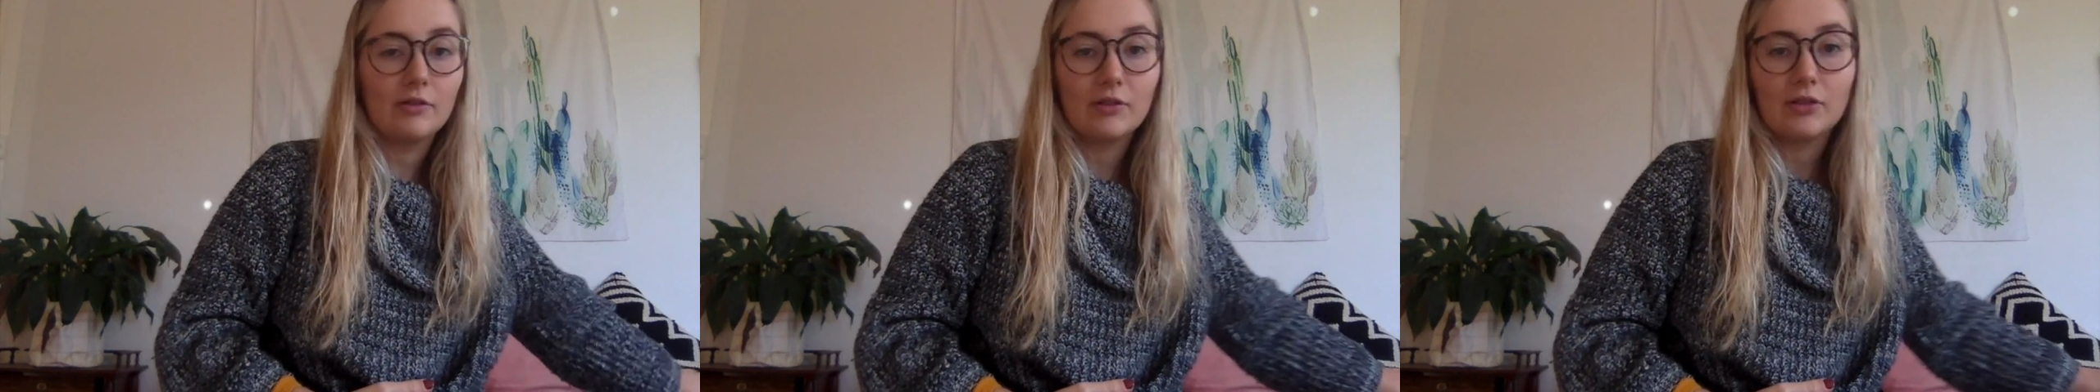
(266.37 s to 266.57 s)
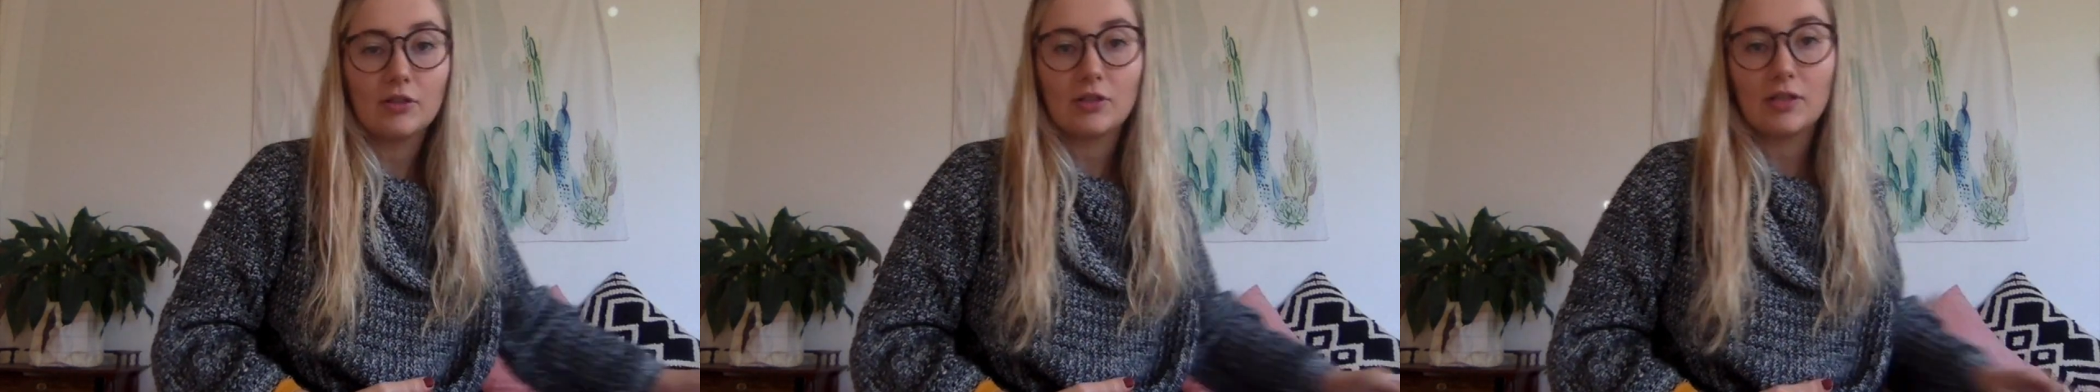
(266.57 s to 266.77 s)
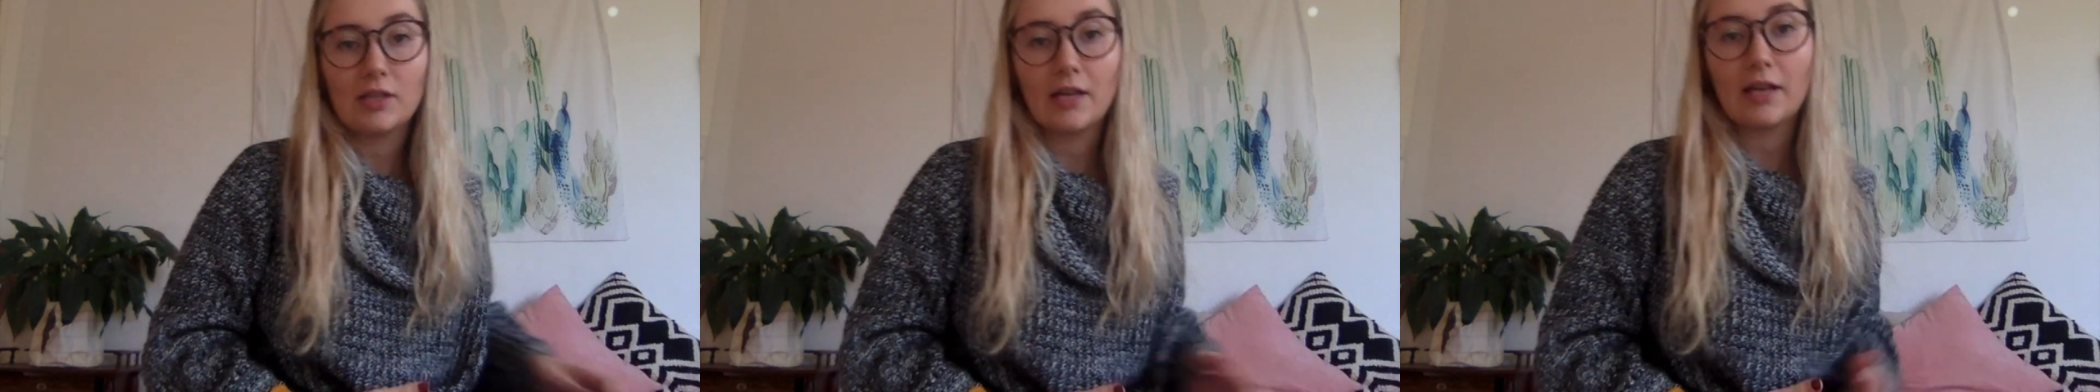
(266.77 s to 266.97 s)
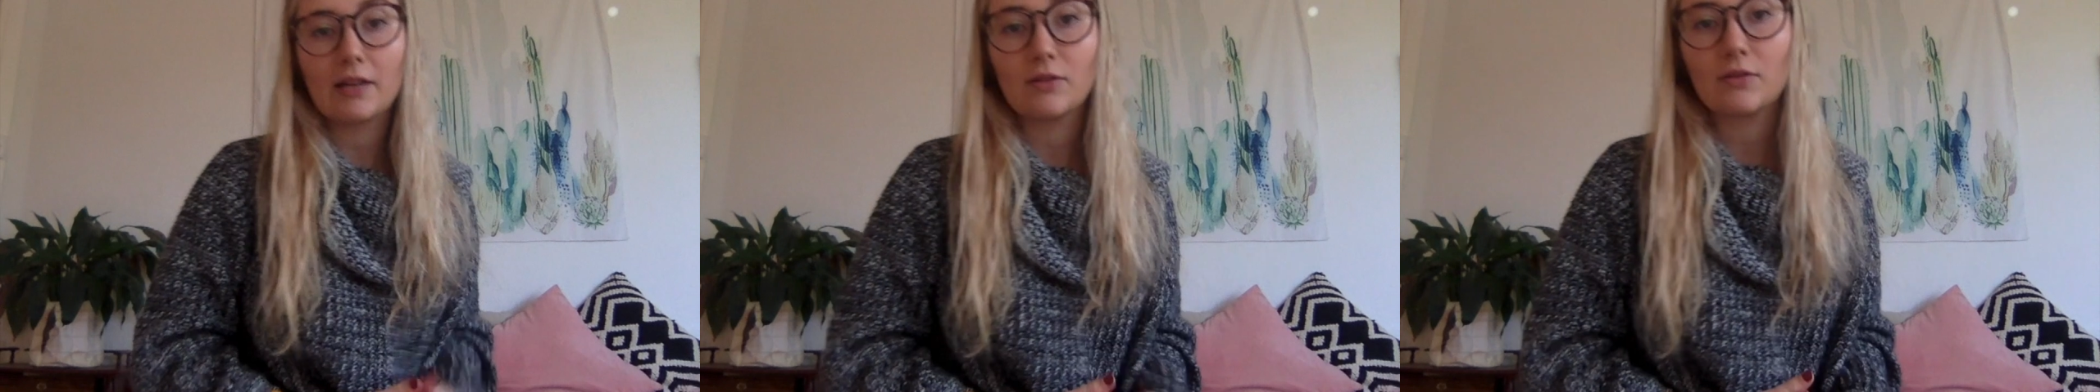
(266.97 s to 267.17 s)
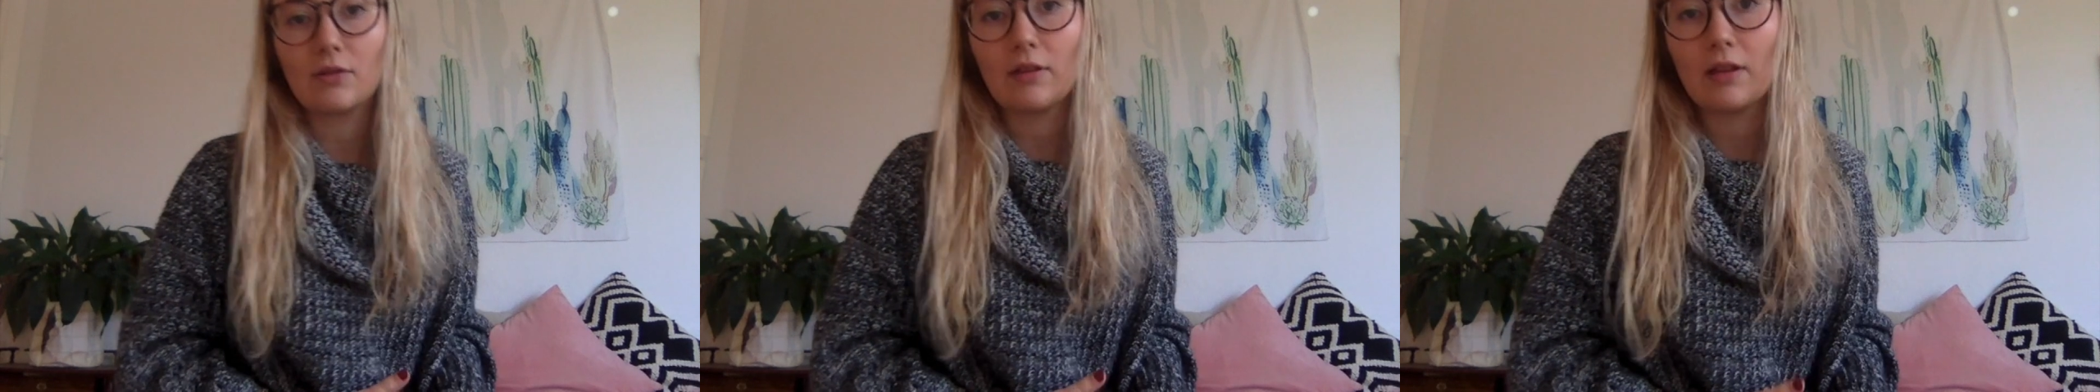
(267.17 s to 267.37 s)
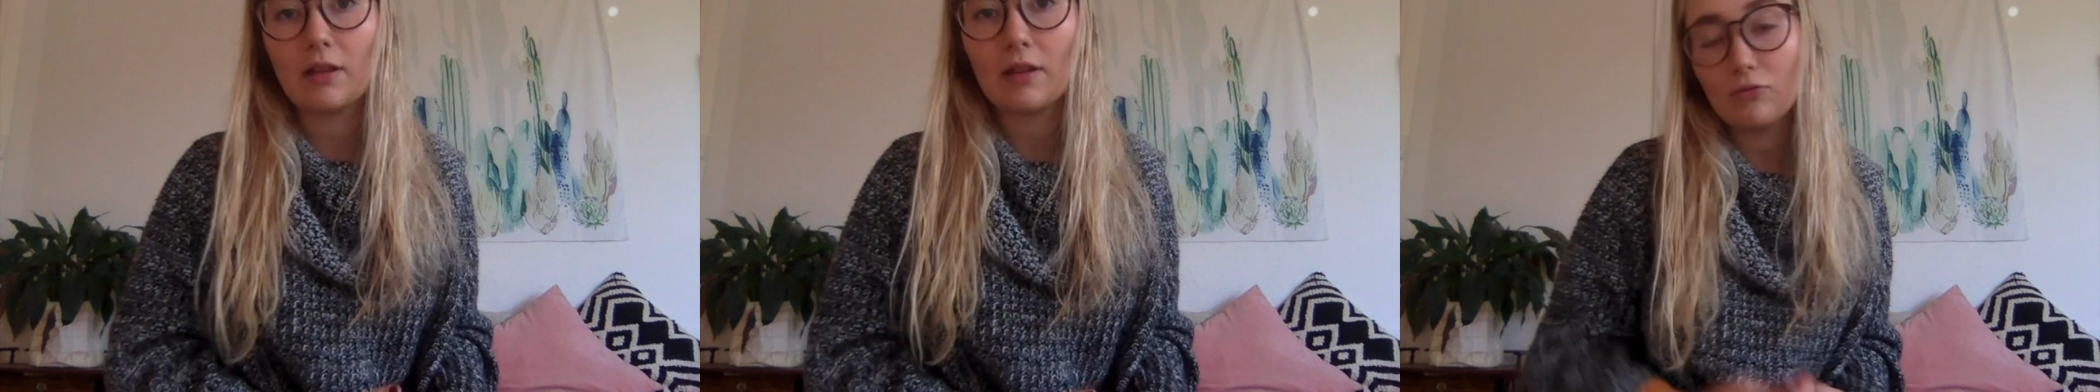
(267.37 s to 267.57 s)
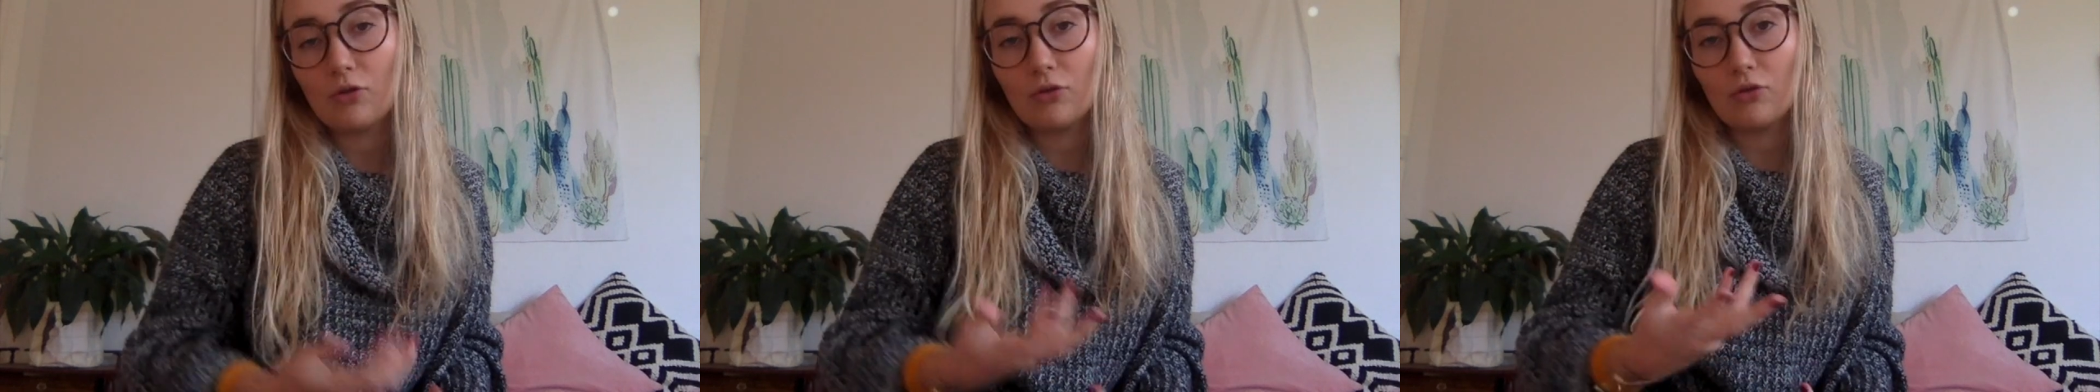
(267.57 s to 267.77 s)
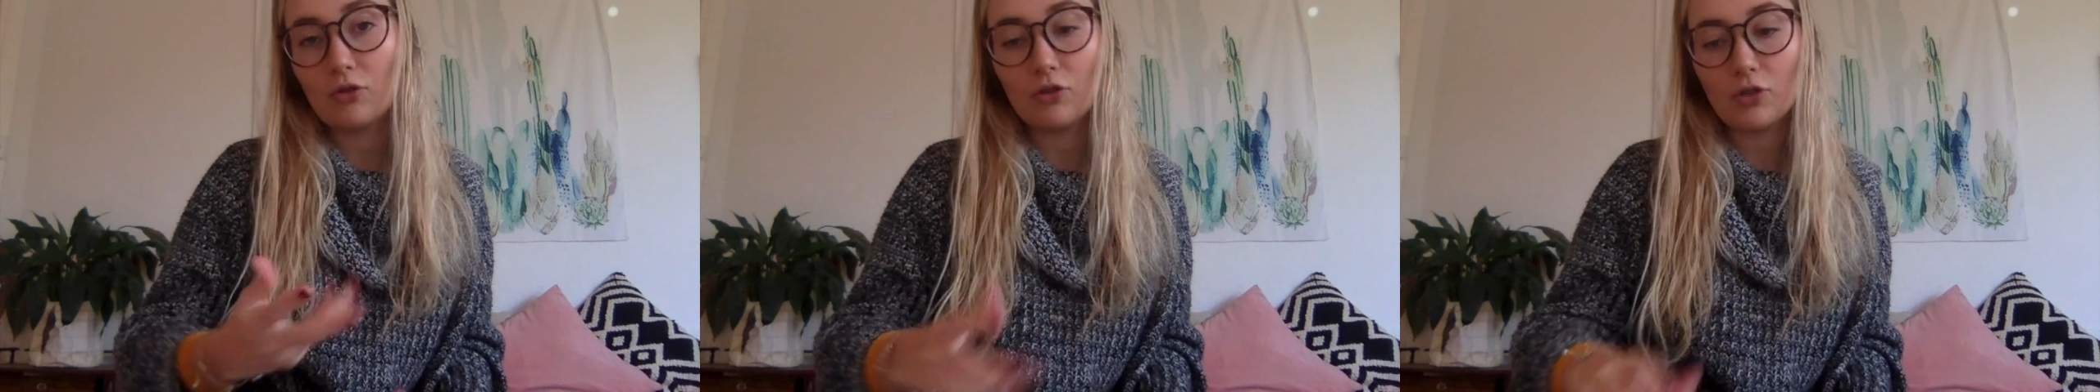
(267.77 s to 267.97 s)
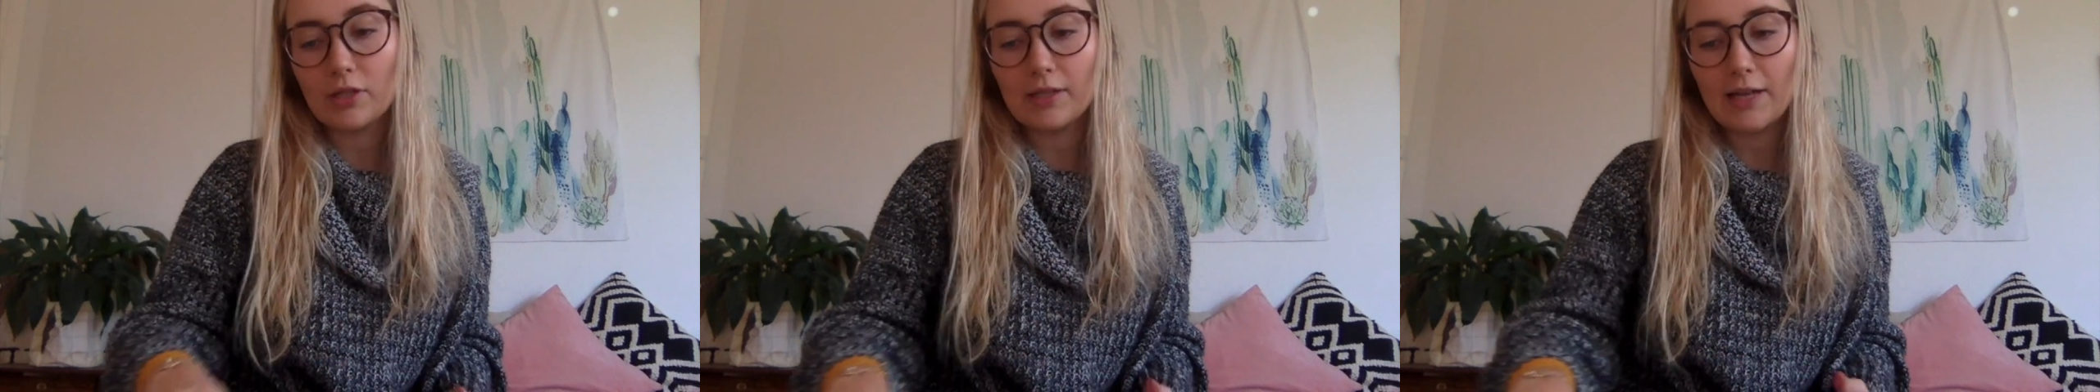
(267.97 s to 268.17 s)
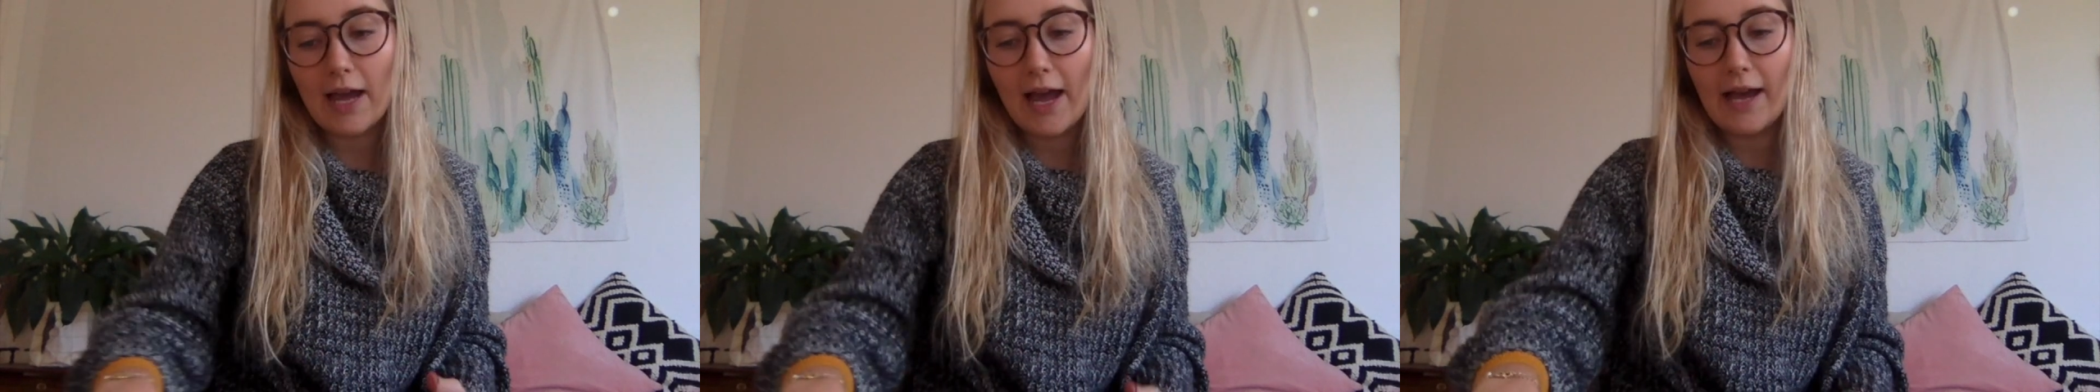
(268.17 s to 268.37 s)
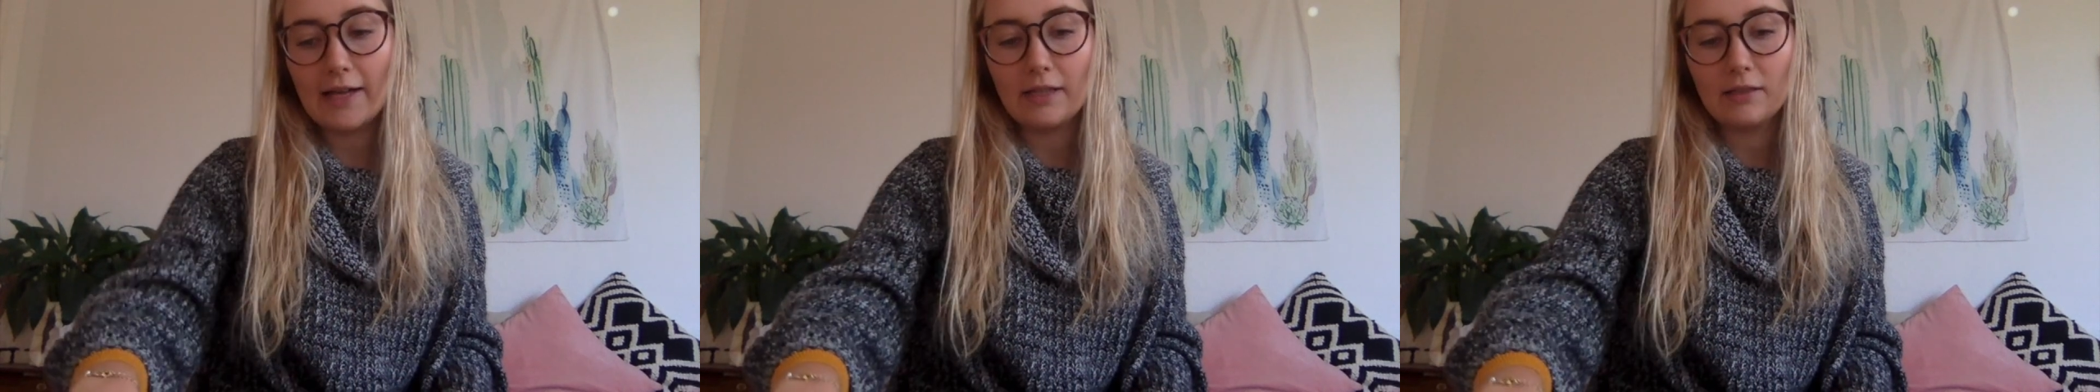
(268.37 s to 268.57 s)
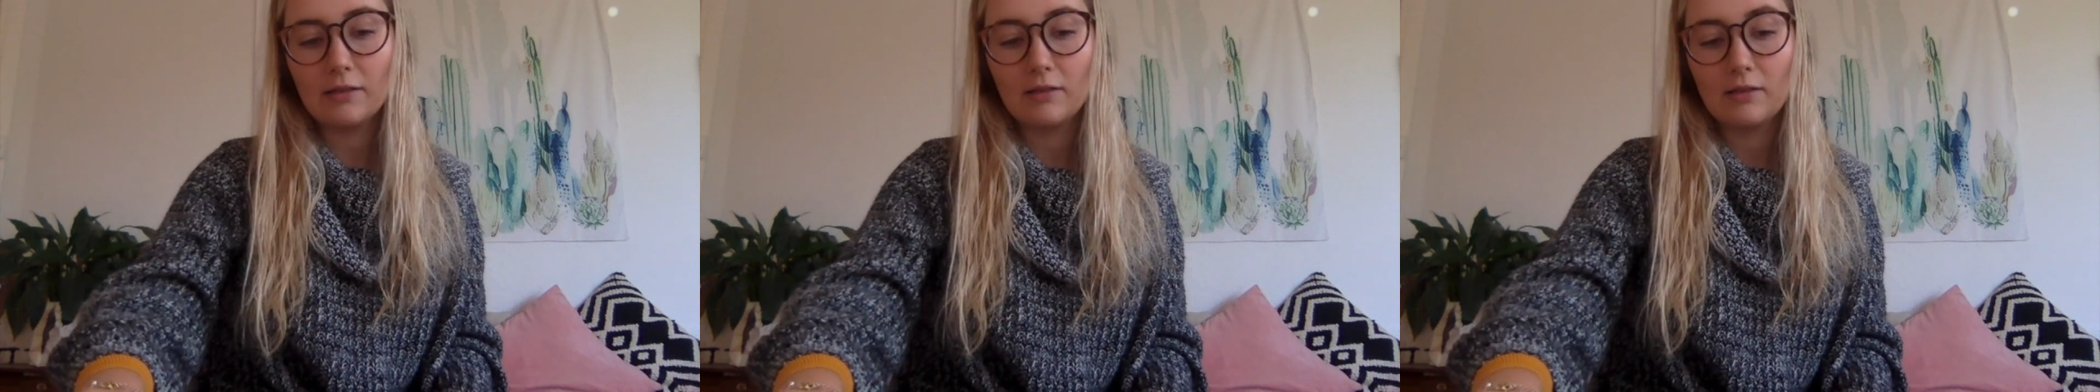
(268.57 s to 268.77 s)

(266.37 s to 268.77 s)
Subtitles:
is just an extra thing that you should just add.